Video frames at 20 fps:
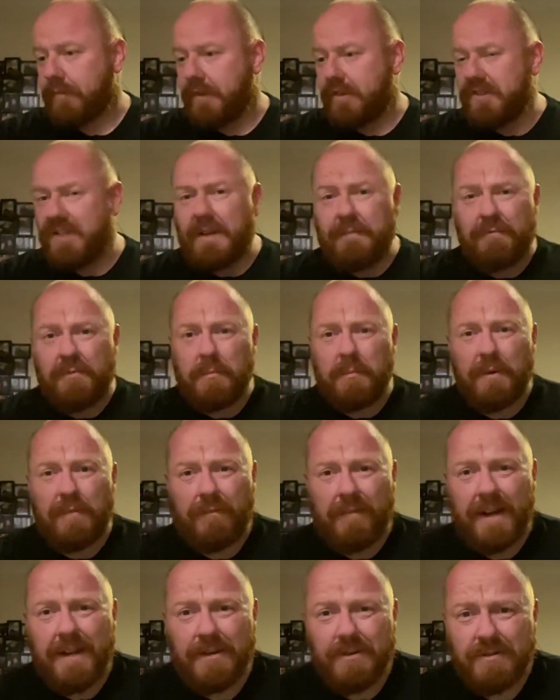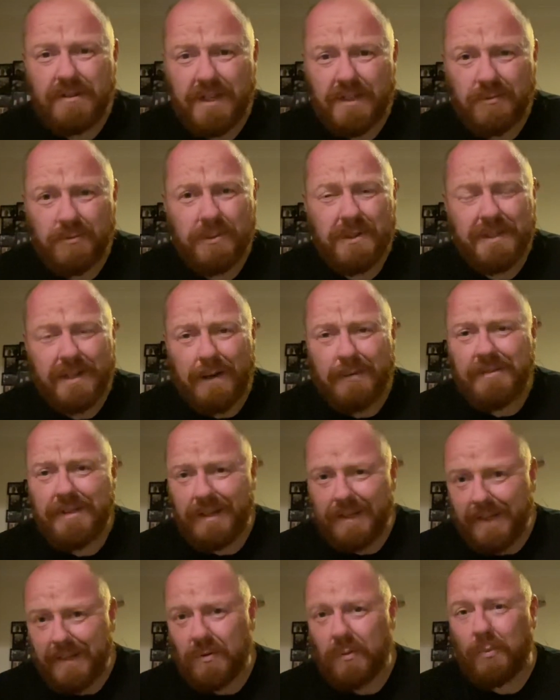tip from my friend who says, always go to
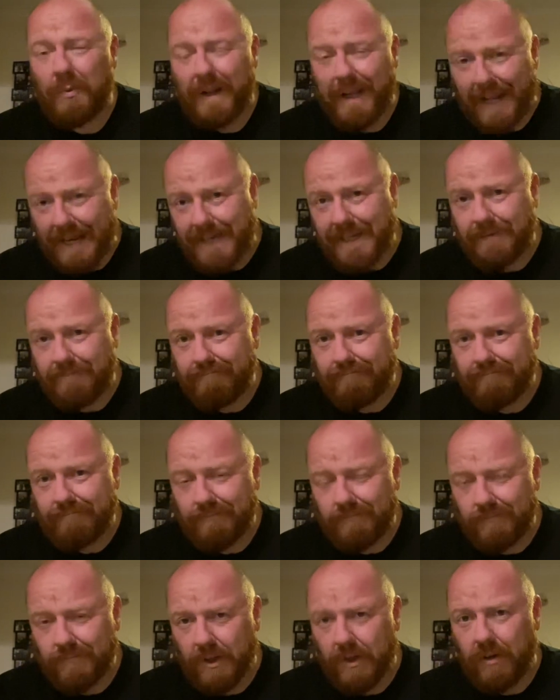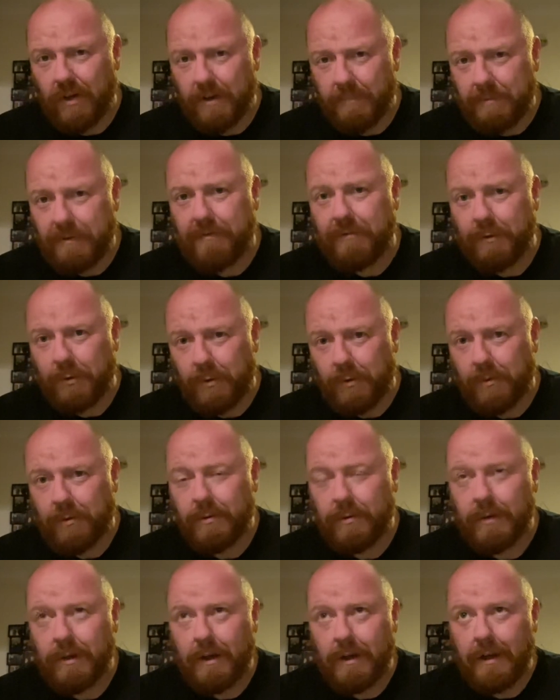Lidl late the night
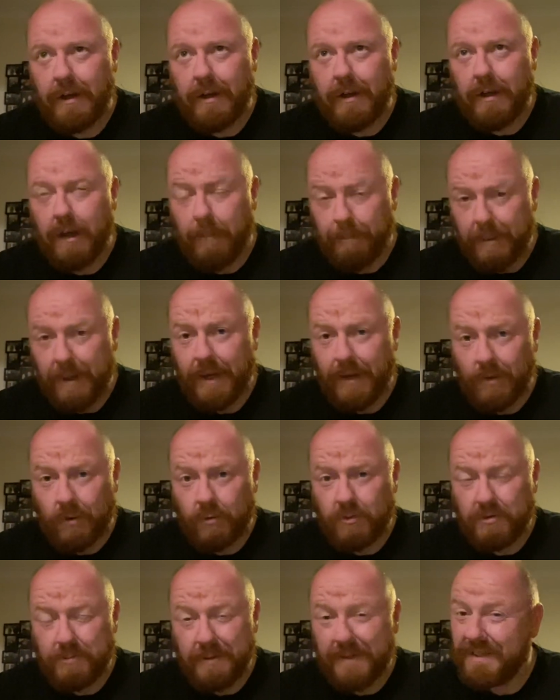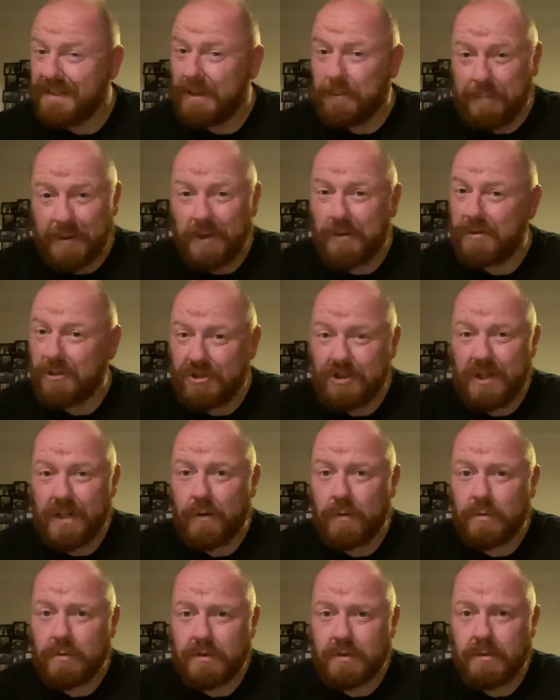before a beer launch because they'll be on the
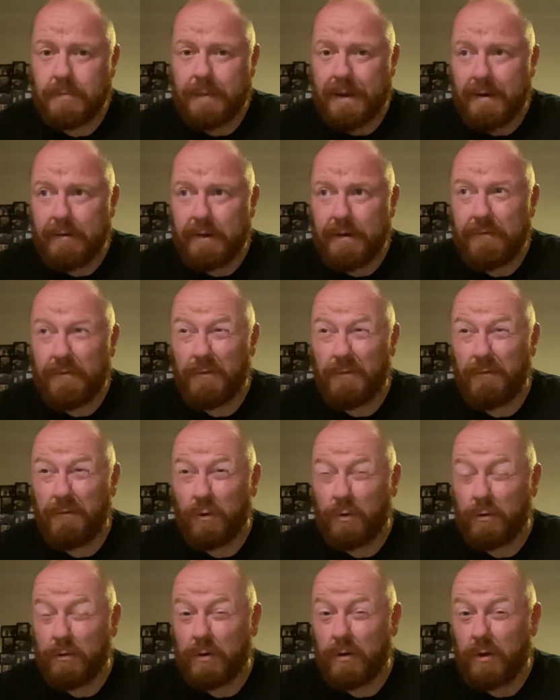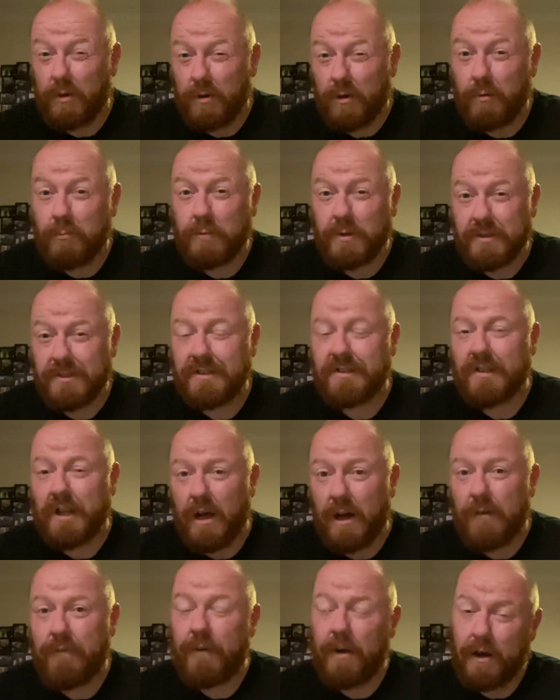shelves. Because apparently from 4 o'clock onwards, the
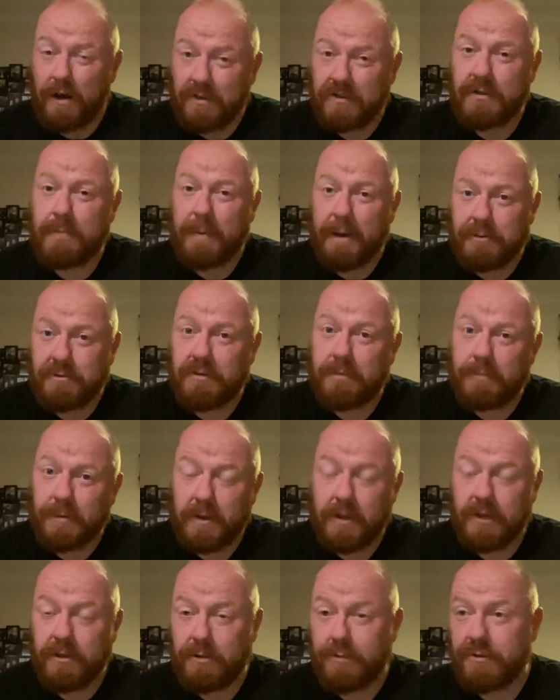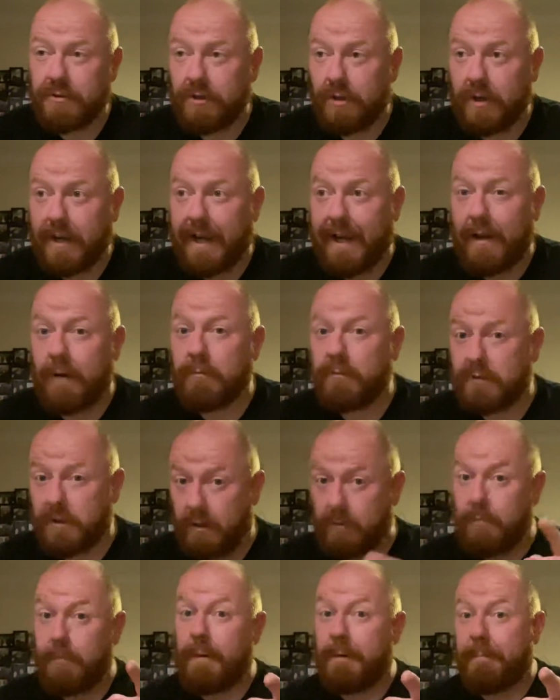staff are supposed to put the new stock out. So
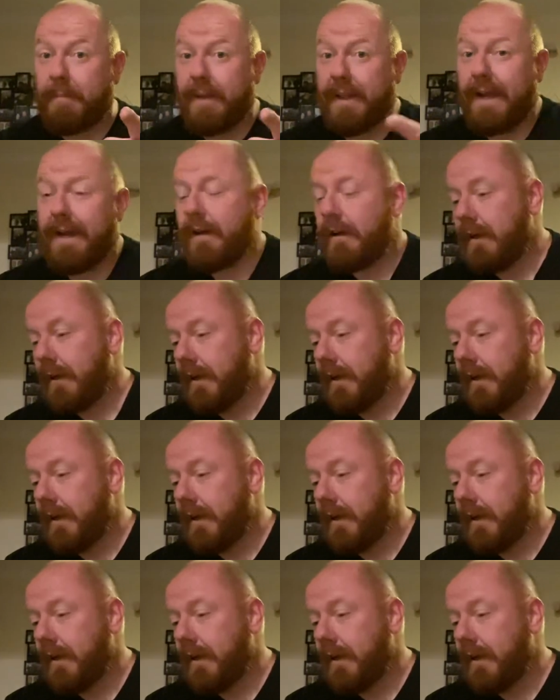remember